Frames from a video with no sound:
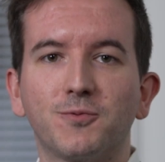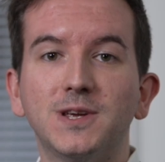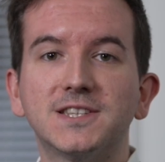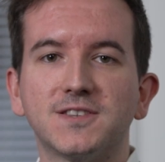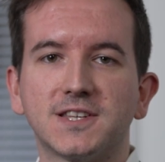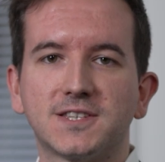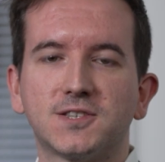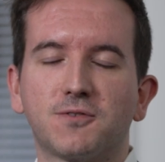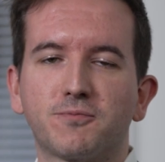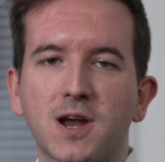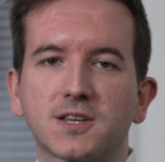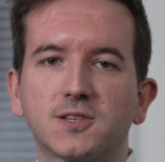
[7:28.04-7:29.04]
reason this is
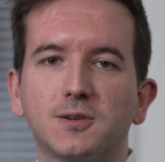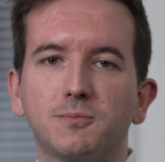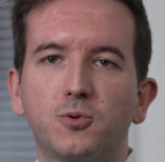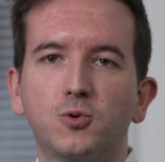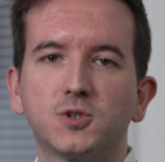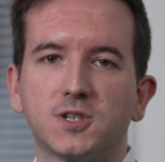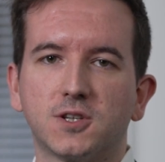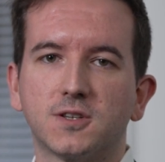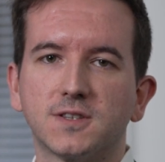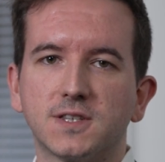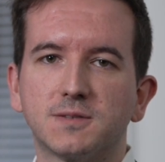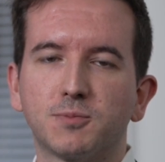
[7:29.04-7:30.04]
of practical
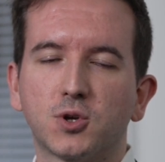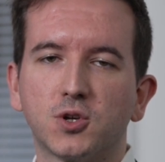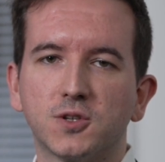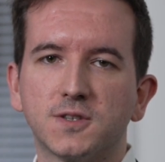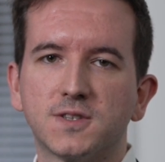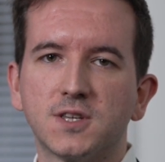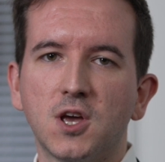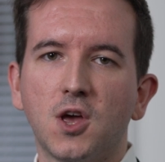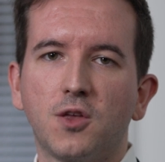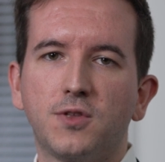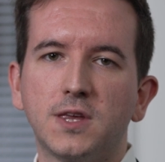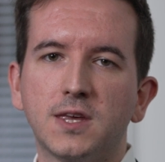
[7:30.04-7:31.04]
importance is because
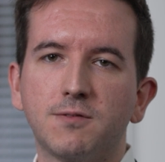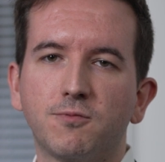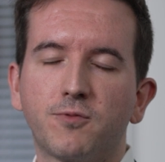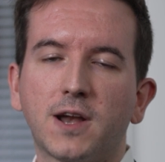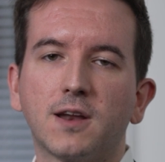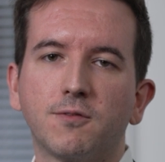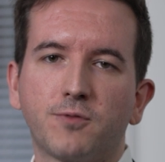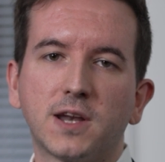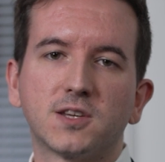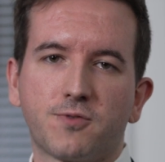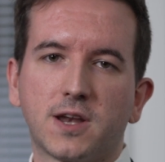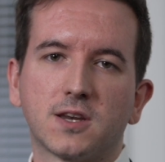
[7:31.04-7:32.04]
the
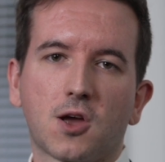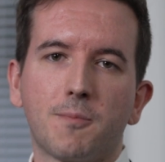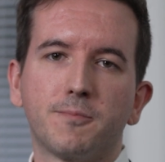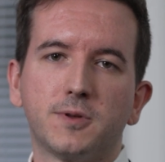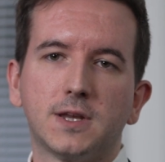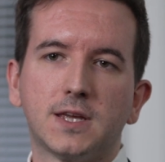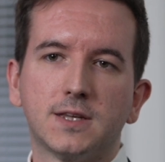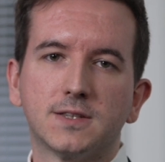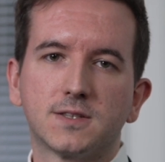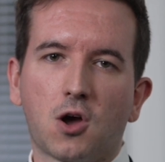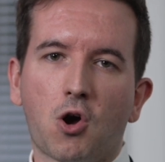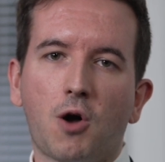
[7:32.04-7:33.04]
rent-to-rent
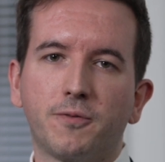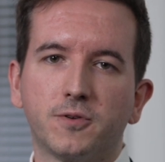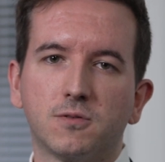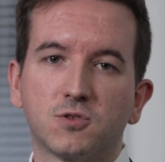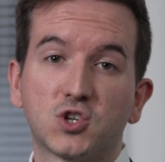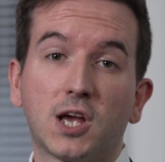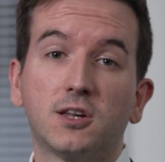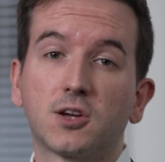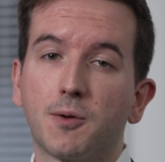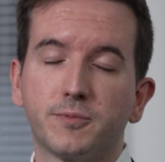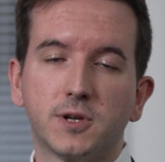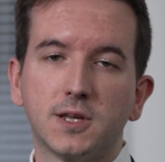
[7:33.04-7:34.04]
companies are often shell
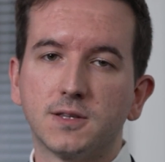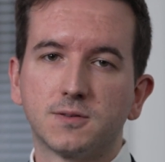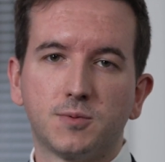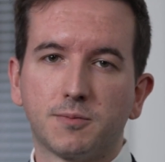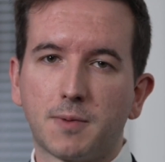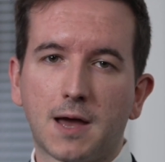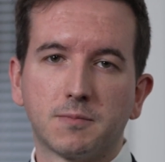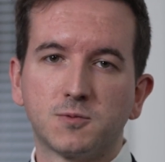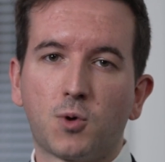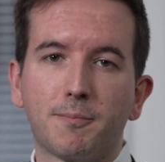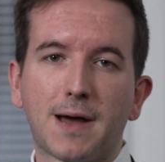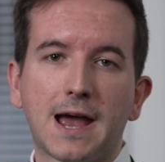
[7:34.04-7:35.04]
companies with perhaps
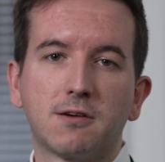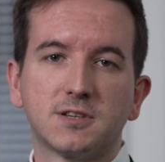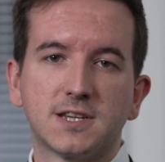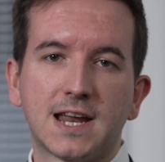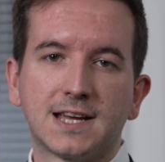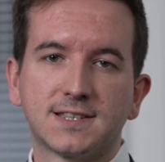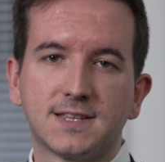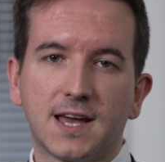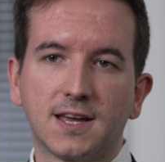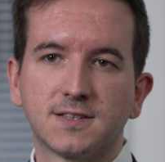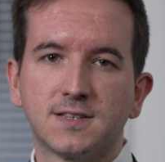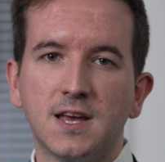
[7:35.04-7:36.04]
£1 in
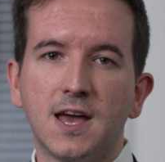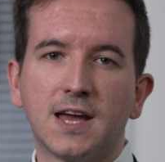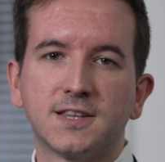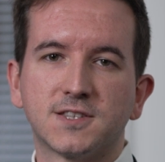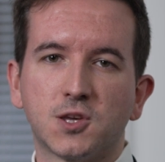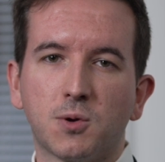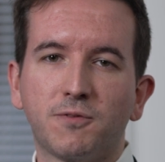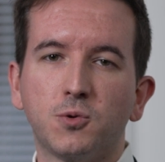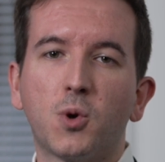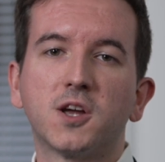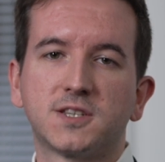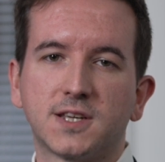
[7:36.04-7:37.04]
assets. And so if you
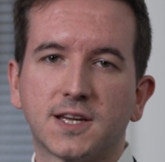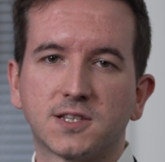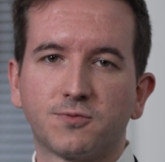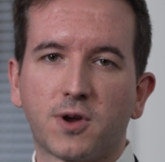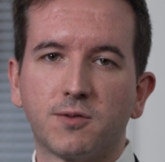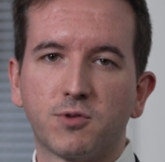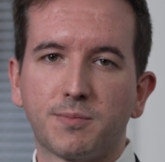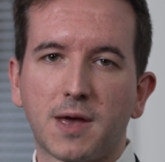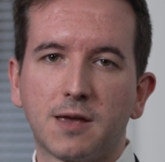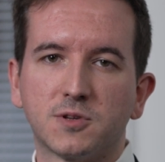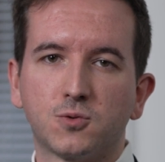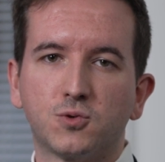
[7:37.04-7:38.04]
were to get a rent
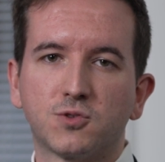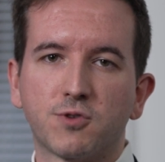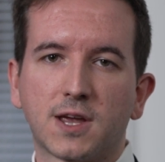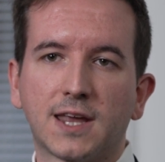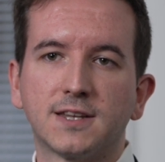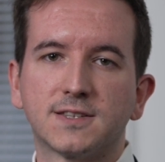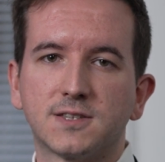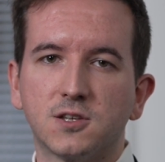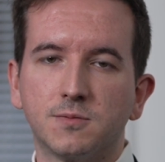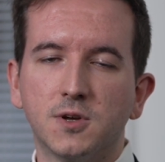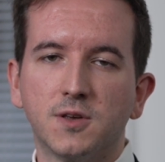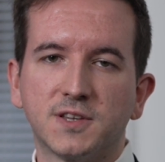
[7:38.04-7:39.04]
repayment order against
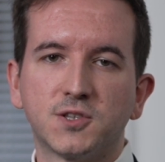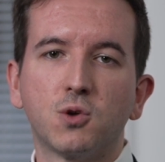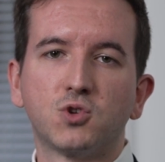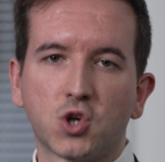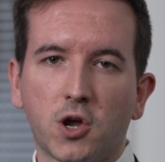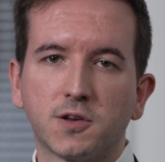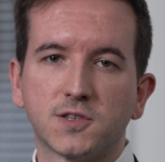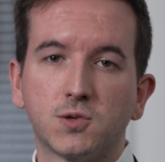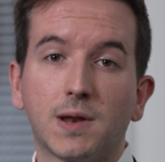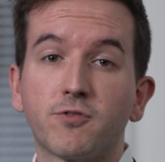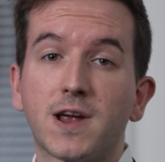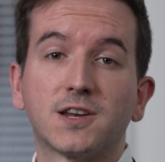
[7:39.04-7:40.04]
them, there's no chance
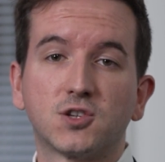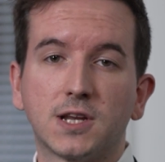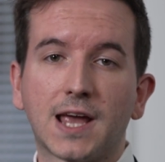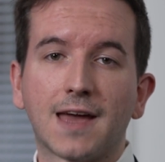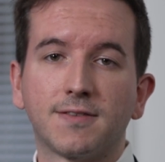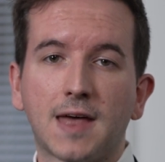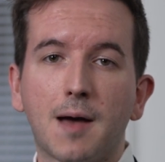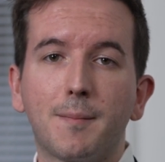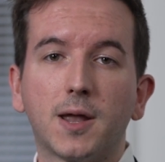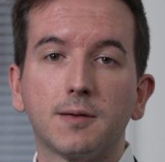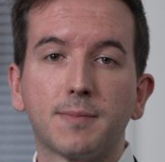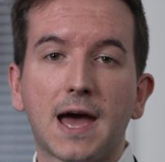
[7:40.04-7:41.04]
you'll ever actually get that
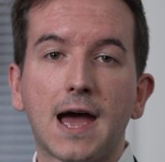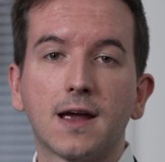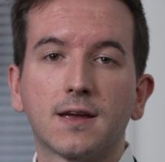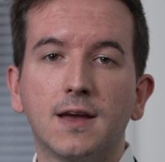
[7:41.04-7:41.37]
money back.